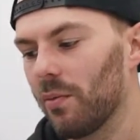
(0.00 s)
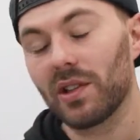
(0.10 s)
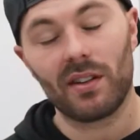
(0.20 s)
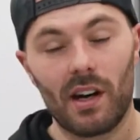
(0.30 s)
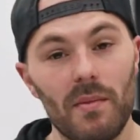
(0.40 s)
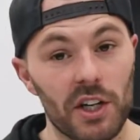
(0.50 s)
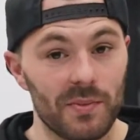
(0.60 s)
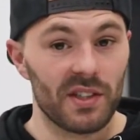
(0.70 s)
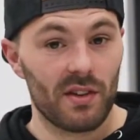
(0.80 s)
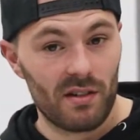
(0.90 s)
we took our
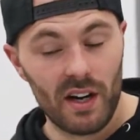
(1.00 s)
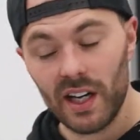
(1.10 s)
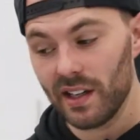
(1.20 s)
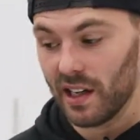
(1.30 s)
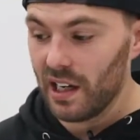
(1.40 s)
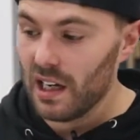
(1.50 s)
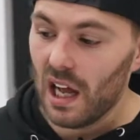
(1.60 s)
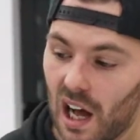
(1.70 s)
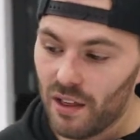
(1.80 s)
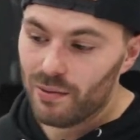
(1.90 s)
measurements already.
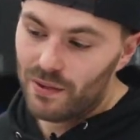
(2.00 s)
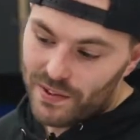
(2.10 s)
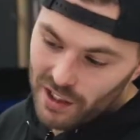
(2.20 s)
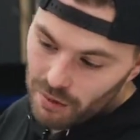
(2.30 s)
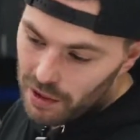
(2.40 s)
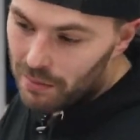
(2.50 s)
The roof is gonna be